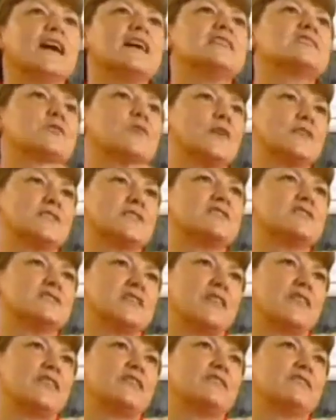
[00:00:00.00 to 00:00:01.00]
last question
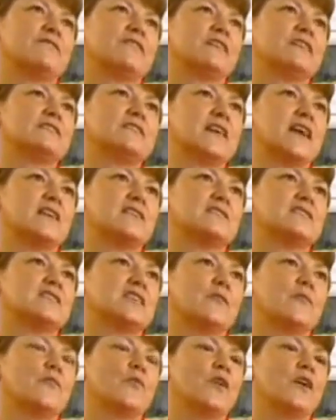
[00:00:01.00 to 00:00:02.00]
that the defense asked
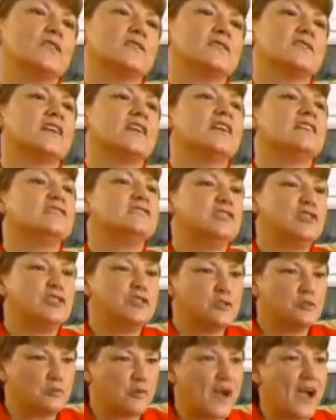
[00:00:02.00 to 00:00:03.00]
him was,
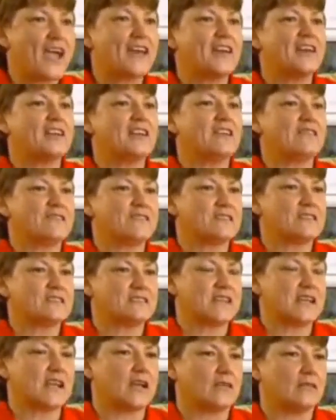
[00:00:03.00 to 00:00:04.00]
did you write any of this
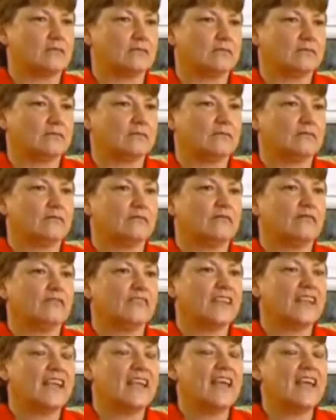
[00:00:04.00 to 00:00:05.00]
down?
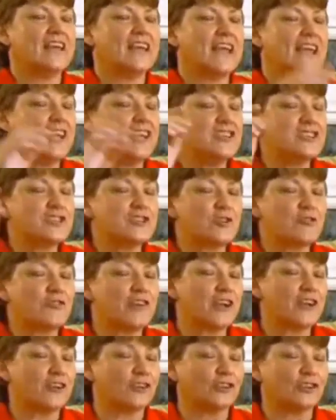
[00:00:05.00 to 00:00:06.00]
And Agent
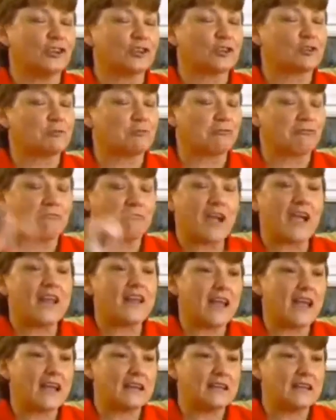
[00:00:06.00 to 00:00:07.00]
Craner looked
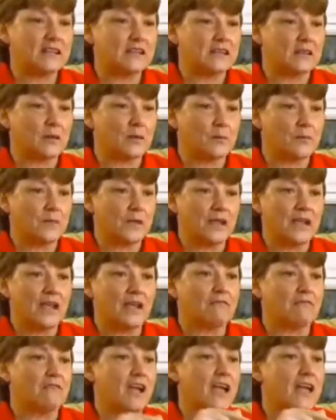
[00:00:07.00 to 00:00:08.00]
right at him
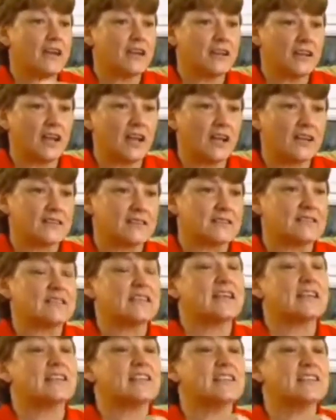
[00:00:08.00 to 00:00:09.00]
and right at us,
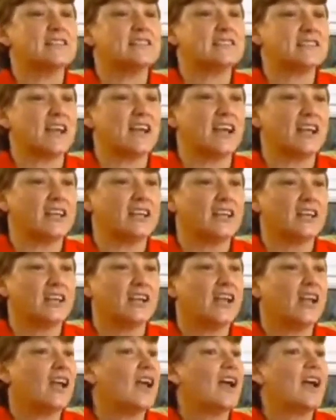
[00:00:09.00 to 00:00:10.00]
and he said,
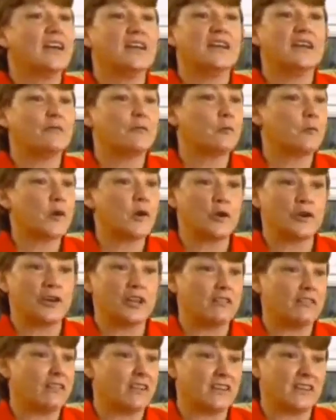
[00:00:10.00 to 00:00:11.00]
I never wrote
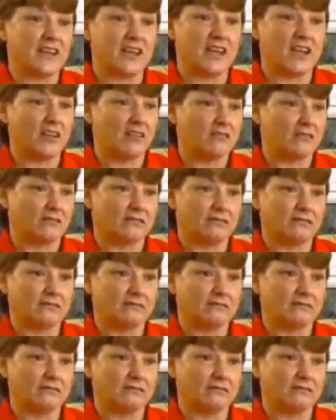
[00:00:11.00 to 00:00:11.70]
anything down.